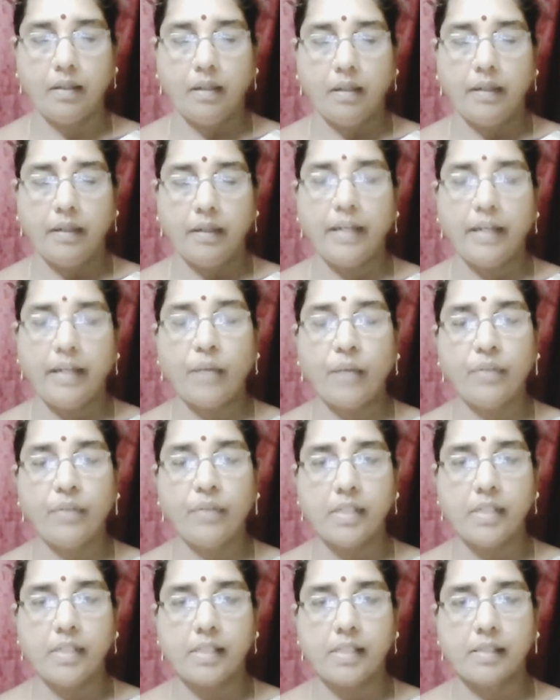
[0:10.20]

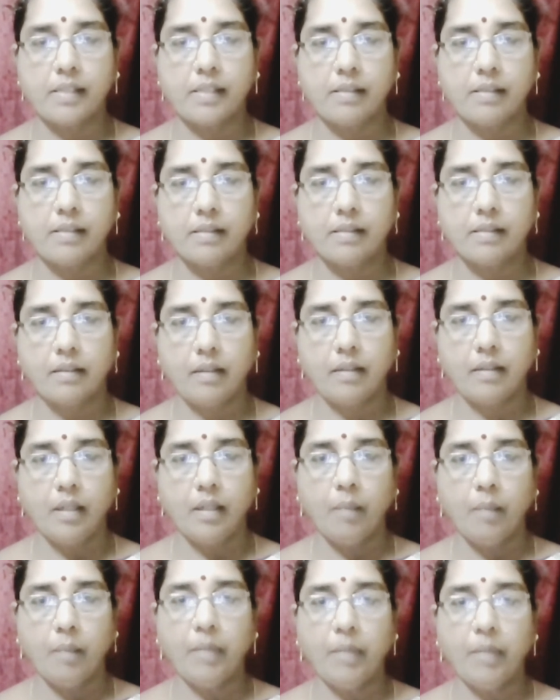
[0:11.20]
Daffodils
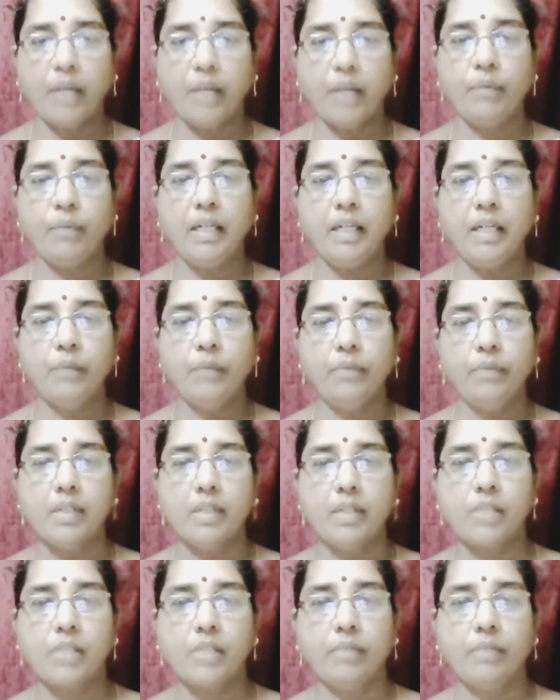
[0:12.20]
by William
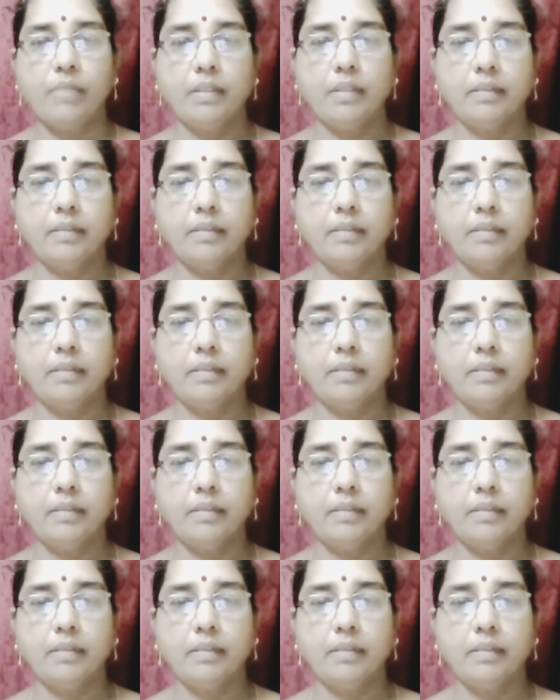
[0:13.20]
Wordsworth.